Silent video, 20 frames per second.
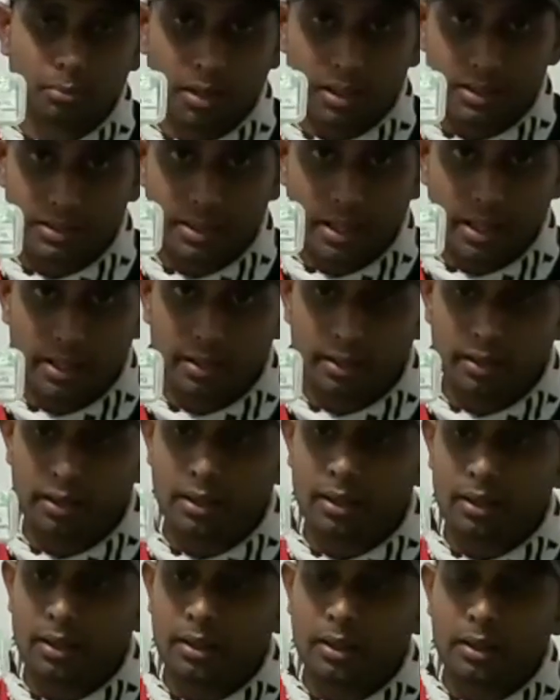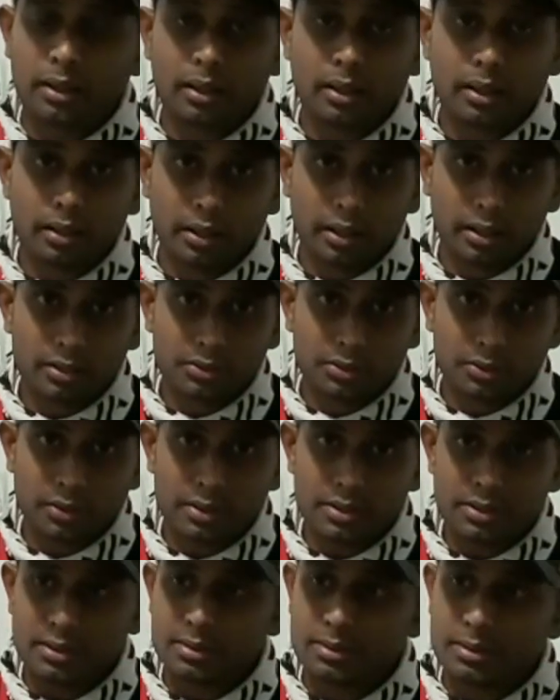Mustad ring
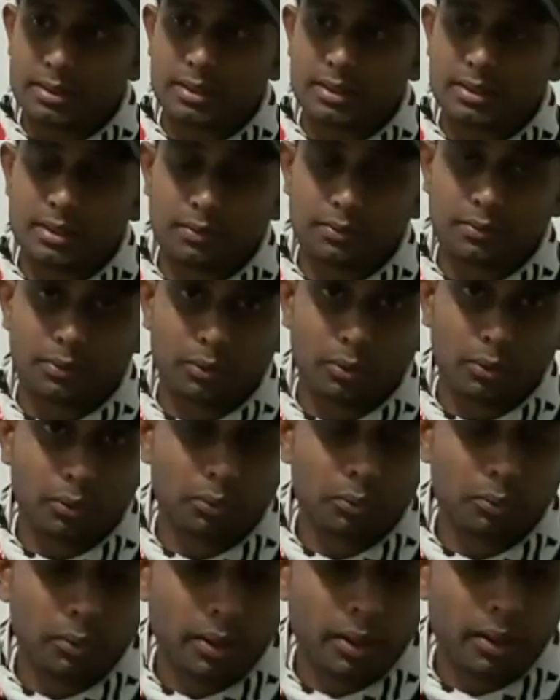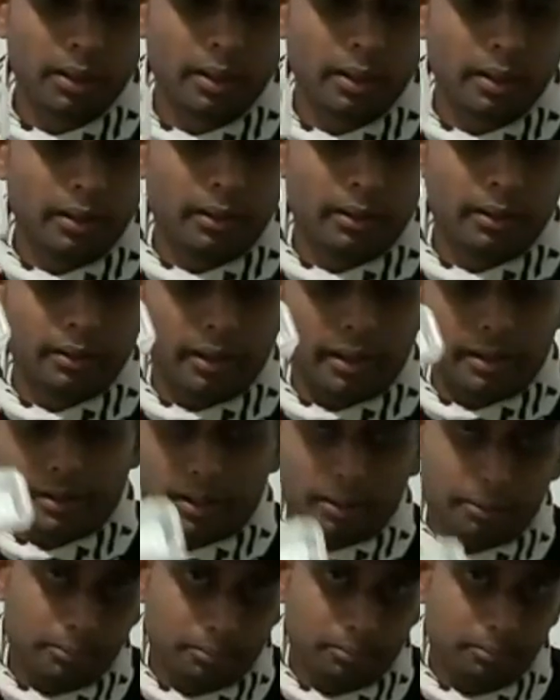soils. This is the 4 And
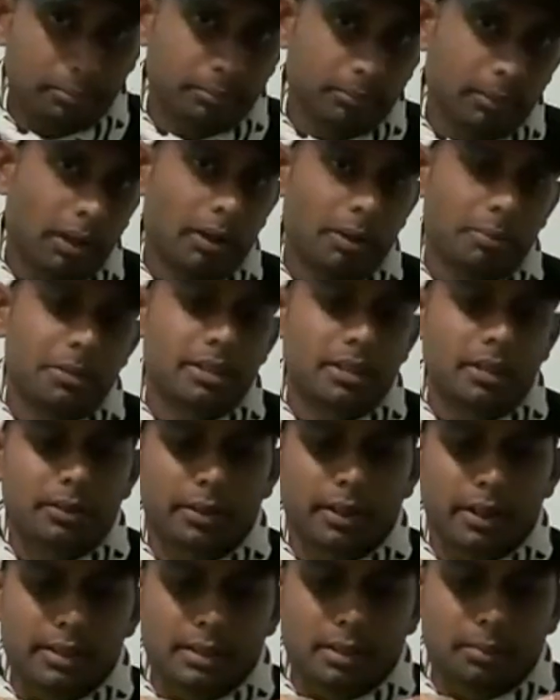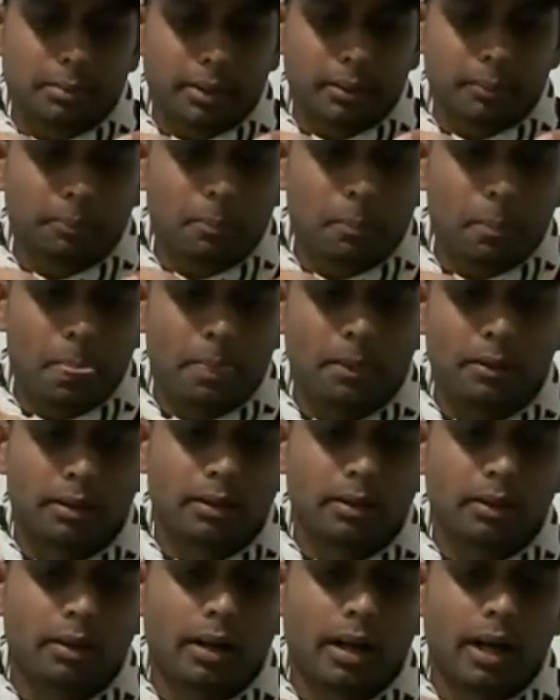yeah, now let me tell you guys something.
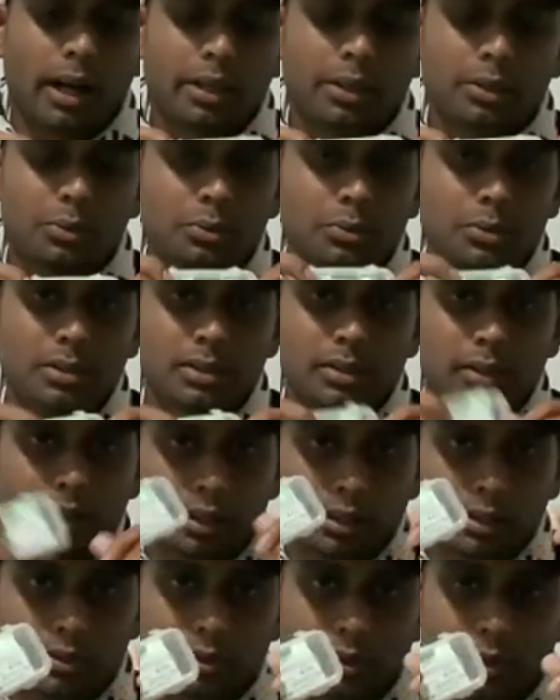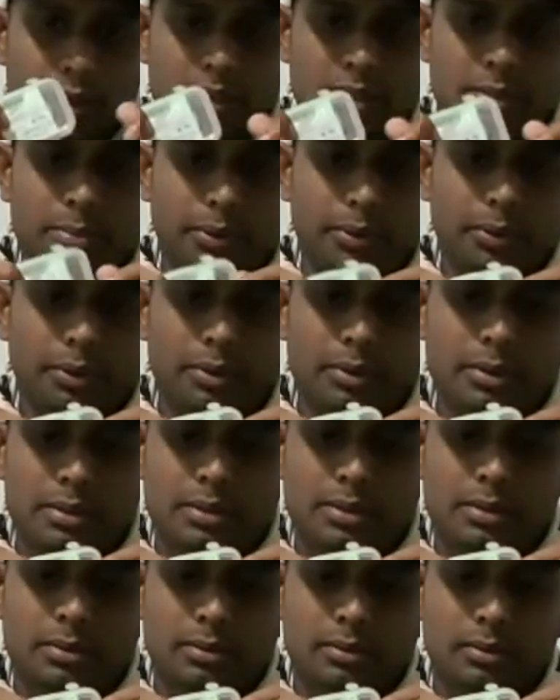I use the ring soils
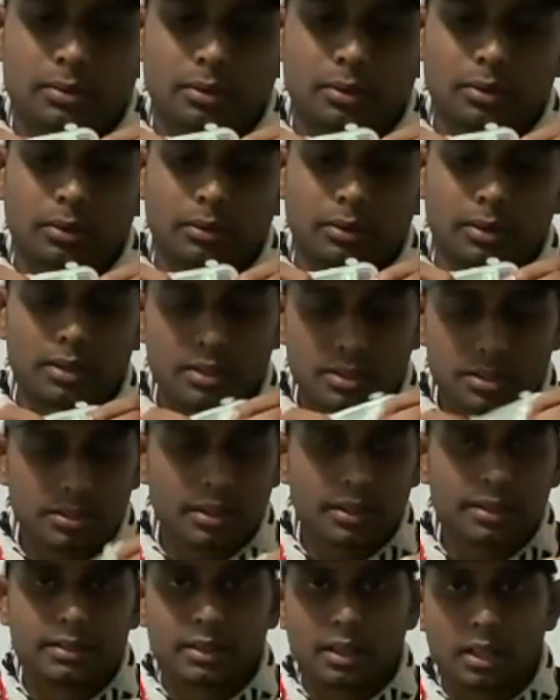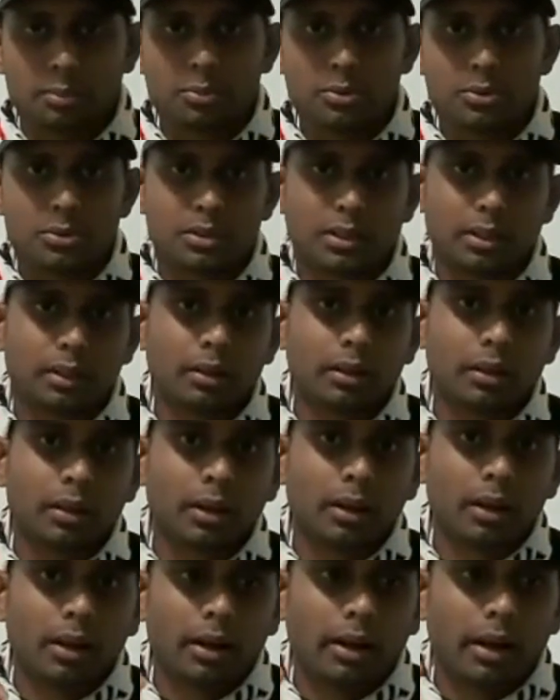because this trace that I'm using
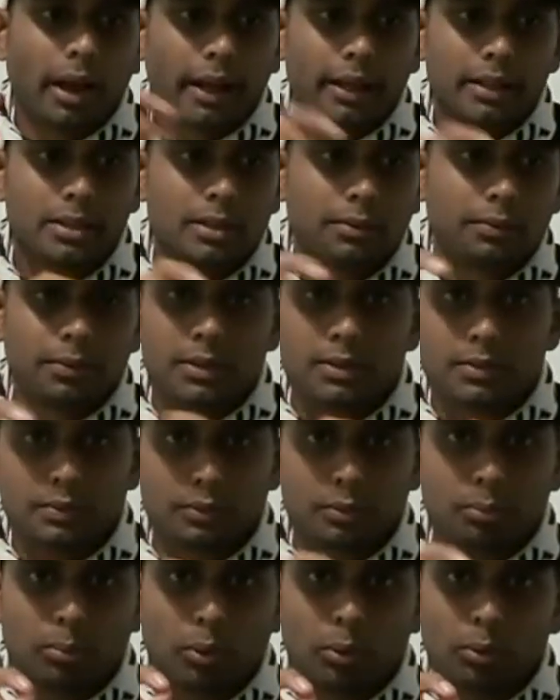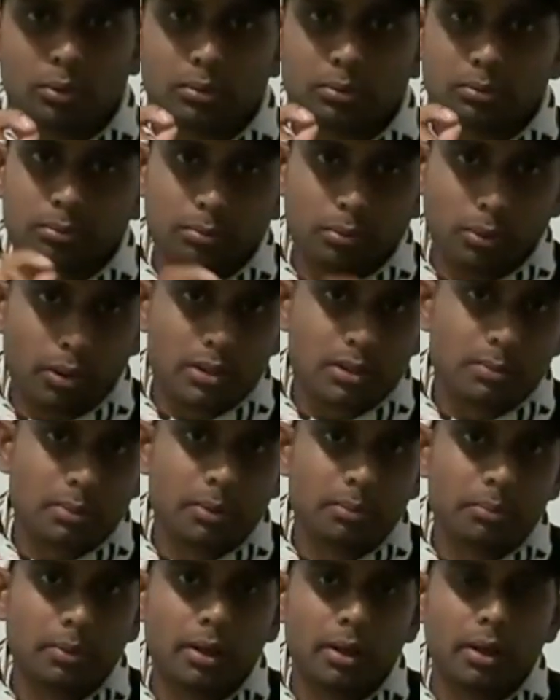I actually fish for both bronze
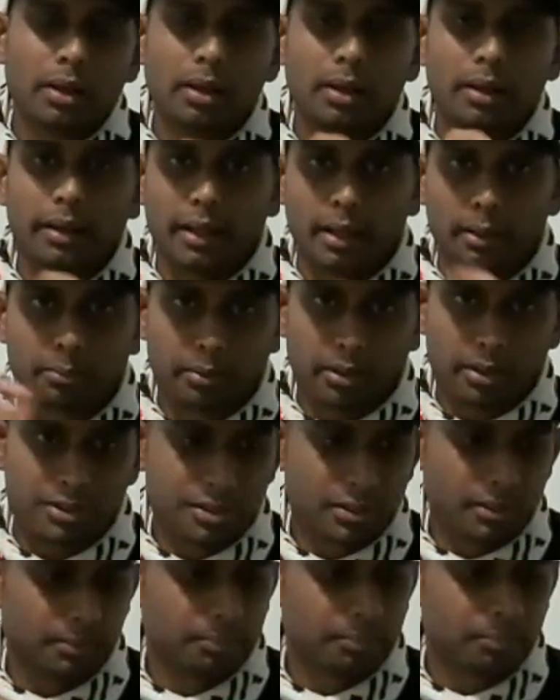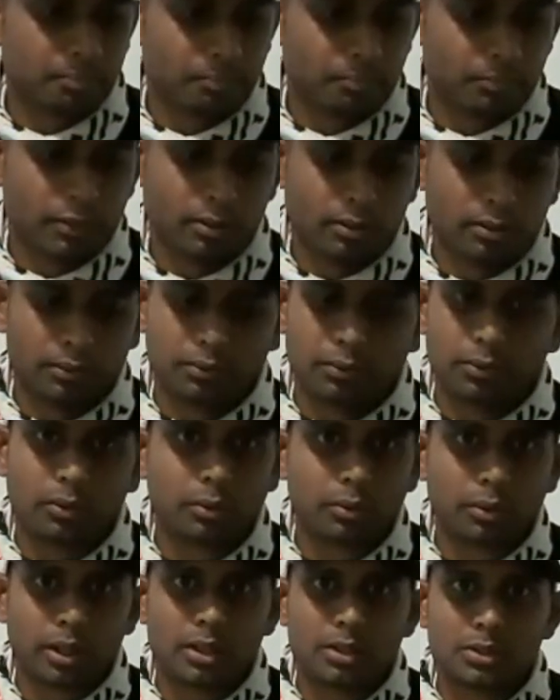bream and brusher. The
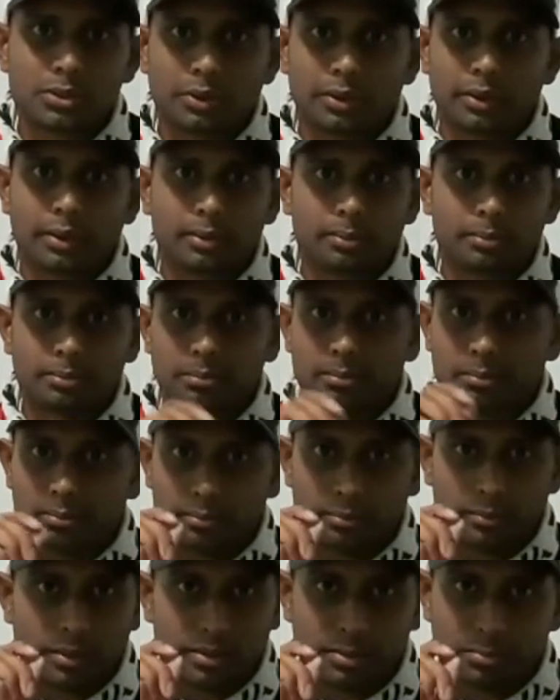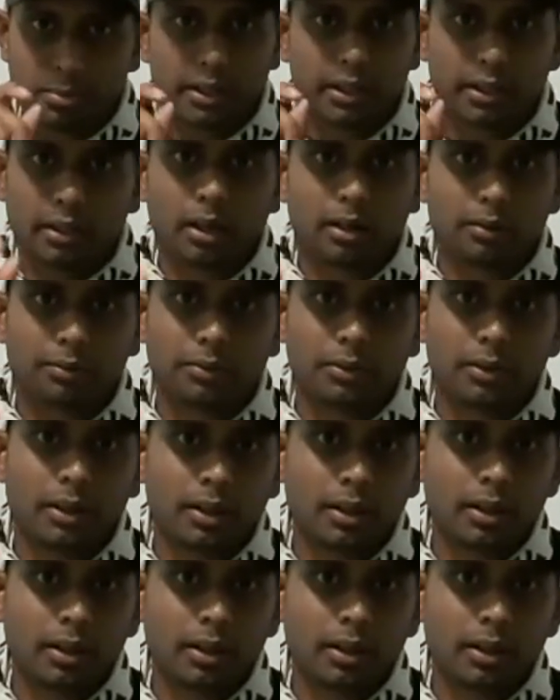4 ring soil is big enough